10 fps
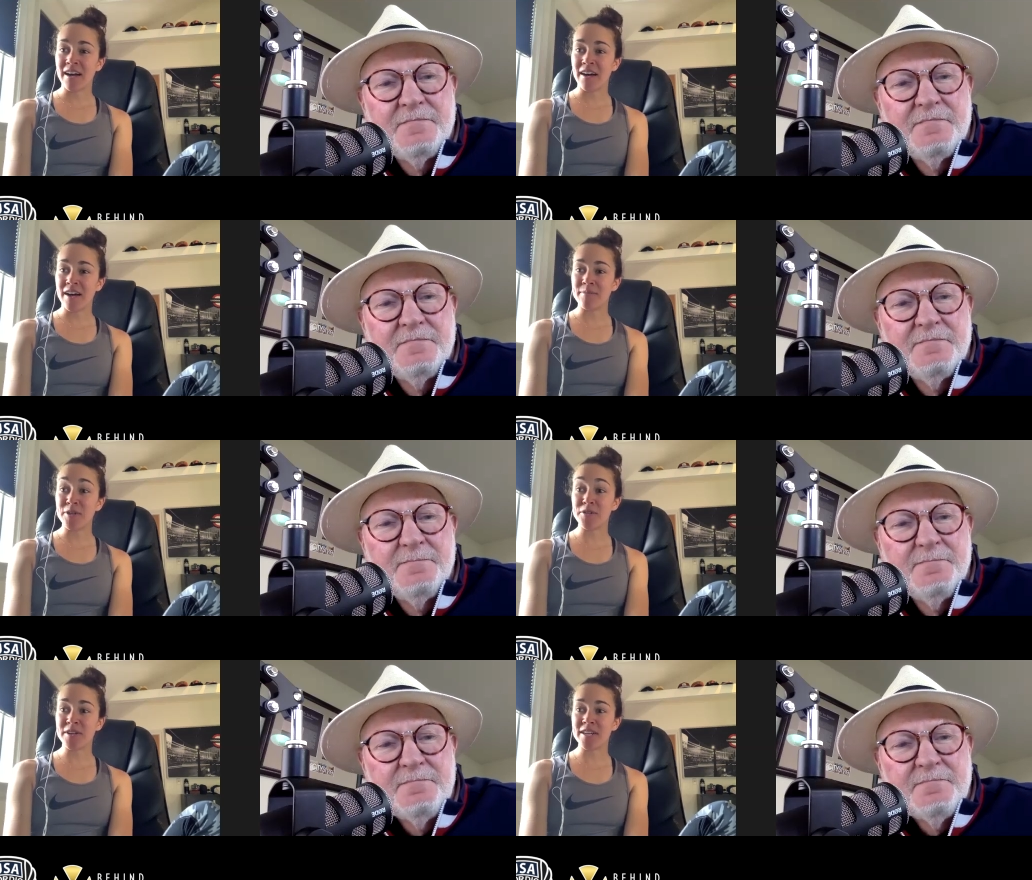Speaker 1: Um,
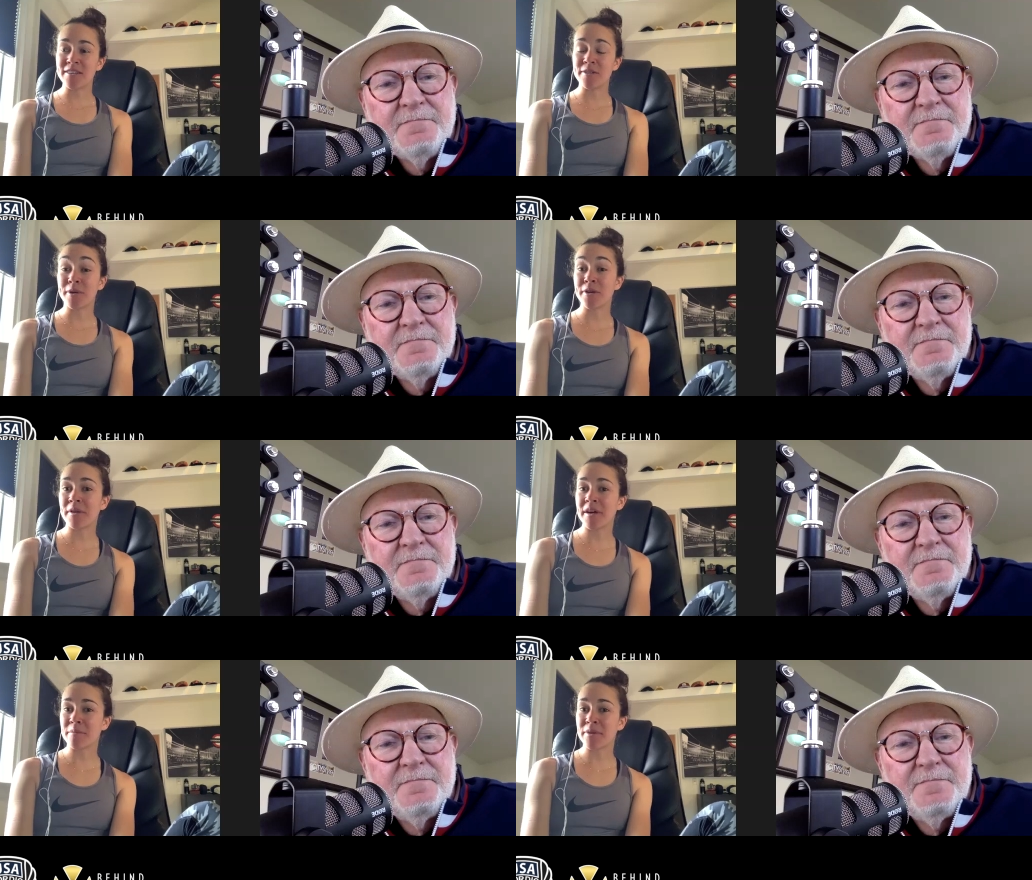you could either put a
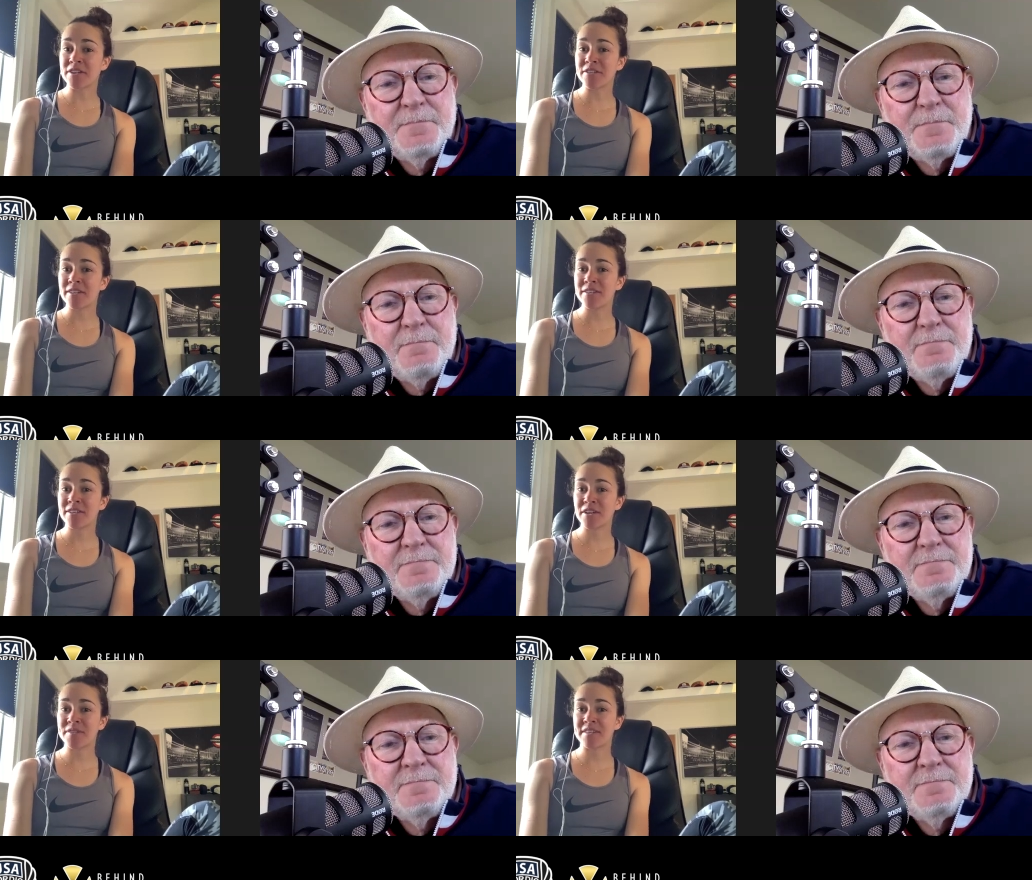lot of pressure on
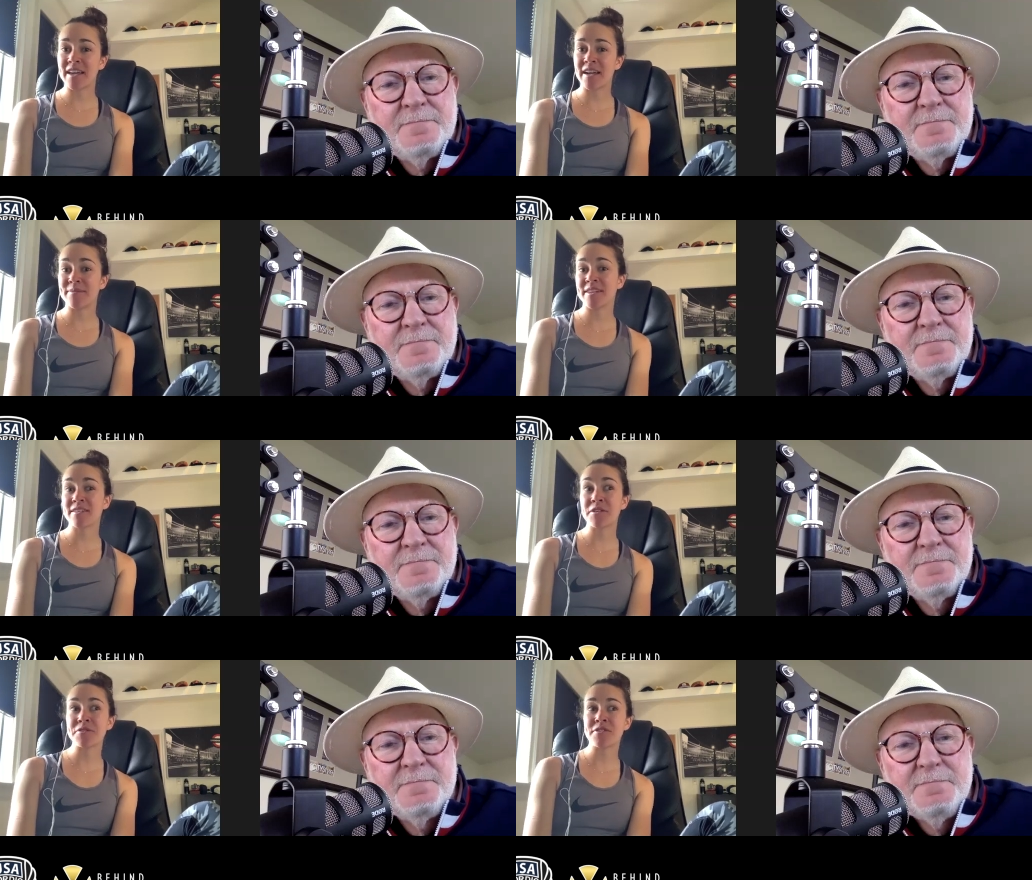yourself to say I'm
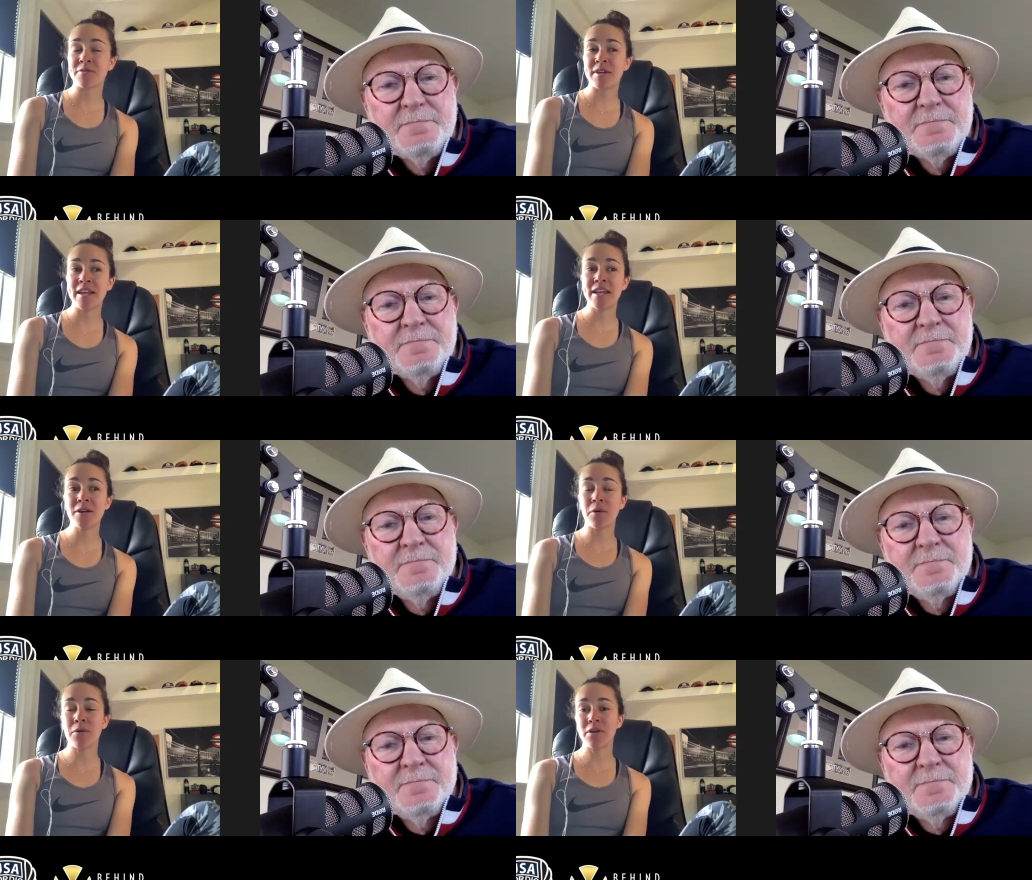this close to
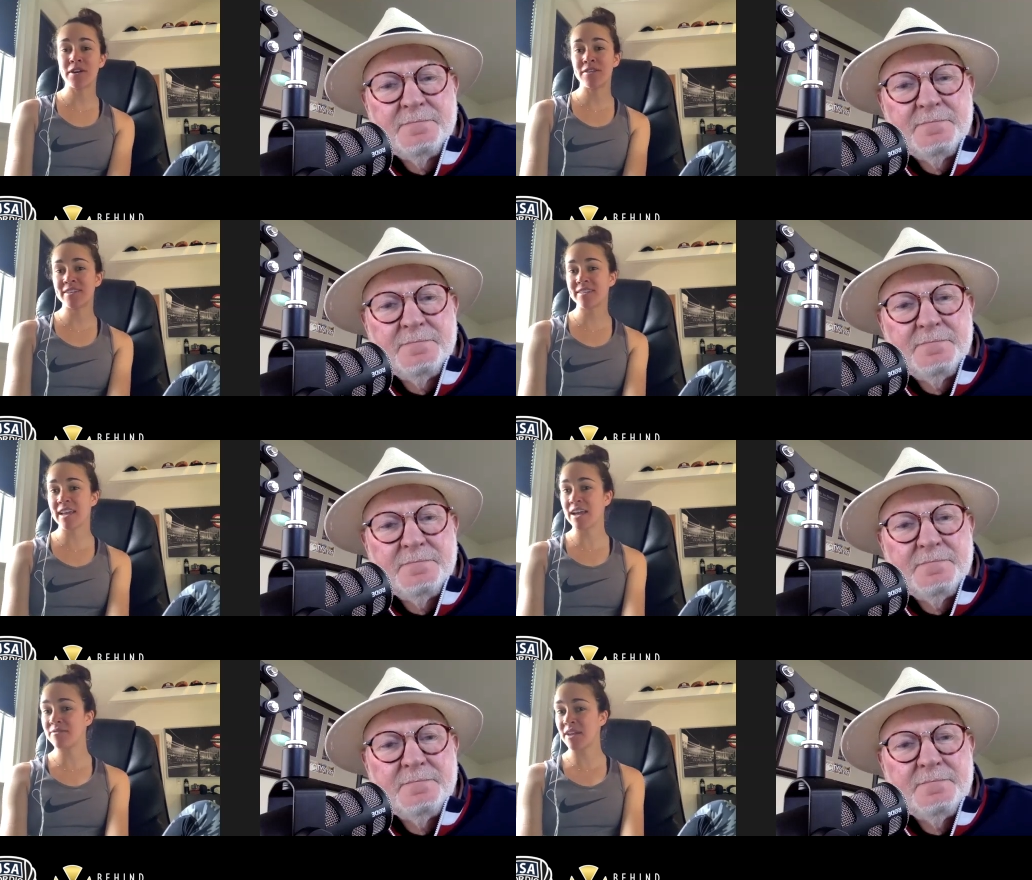winning, or you could
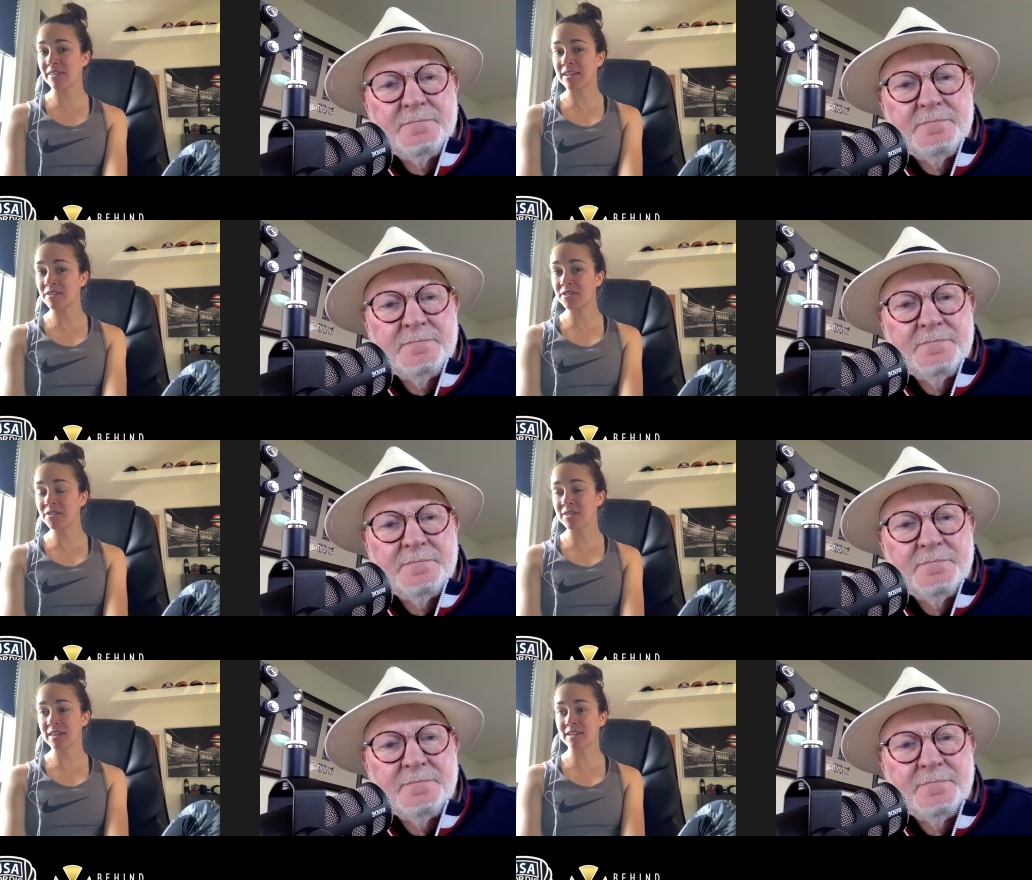say I have nothing to
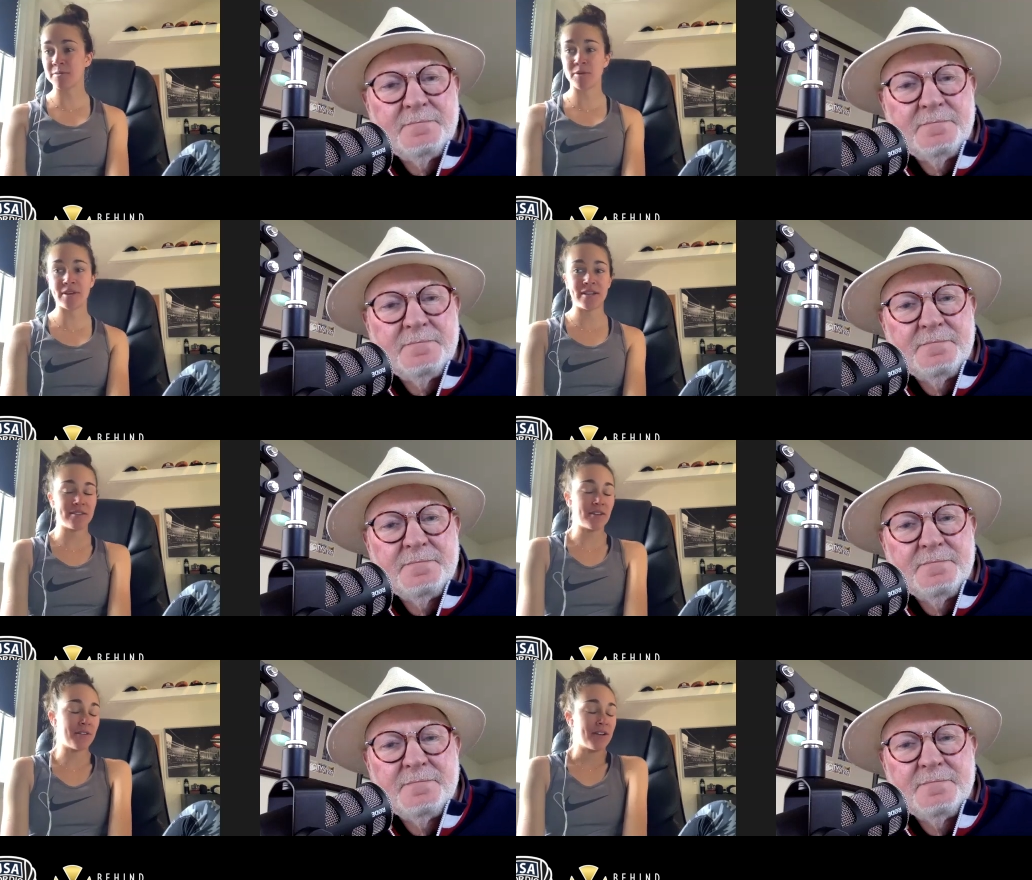lose at this point.
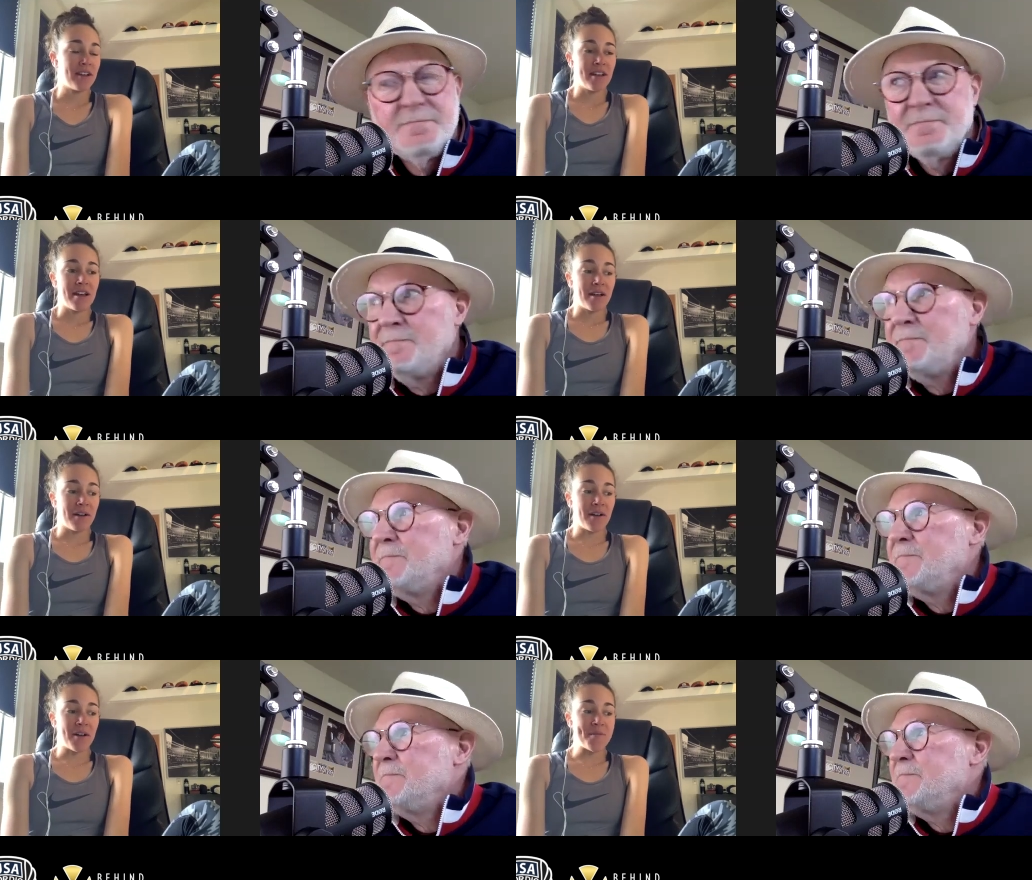So
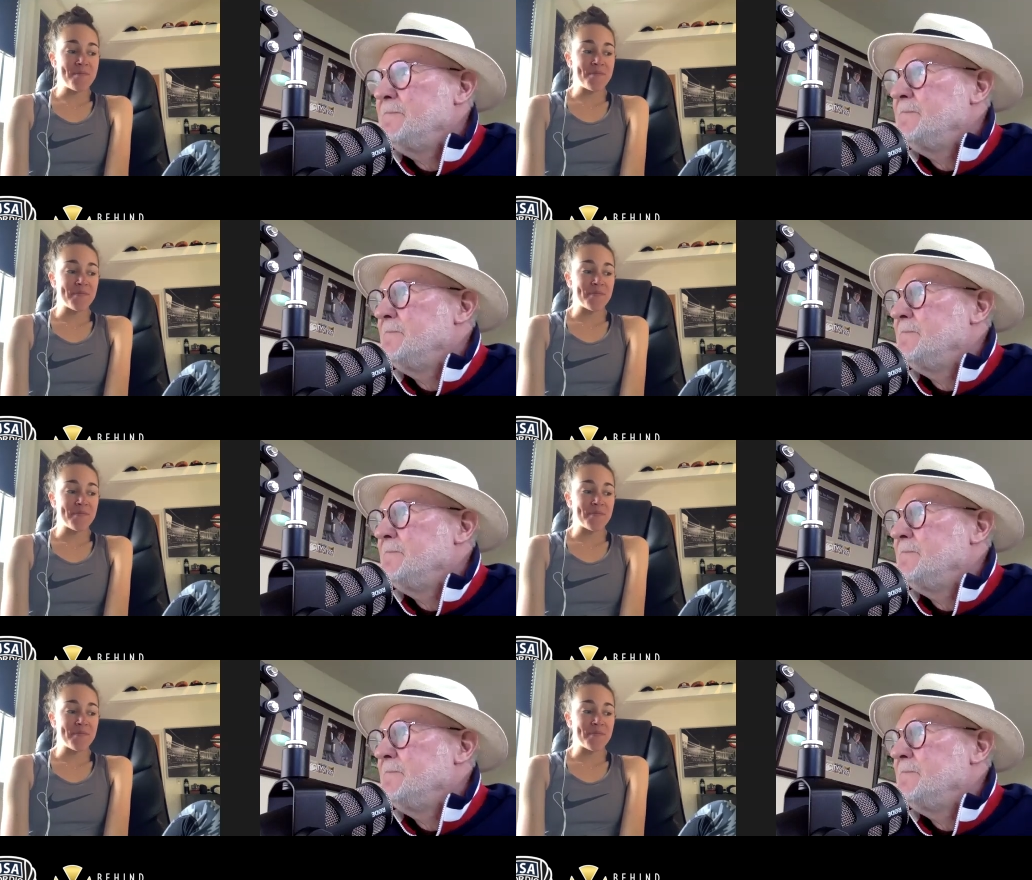um,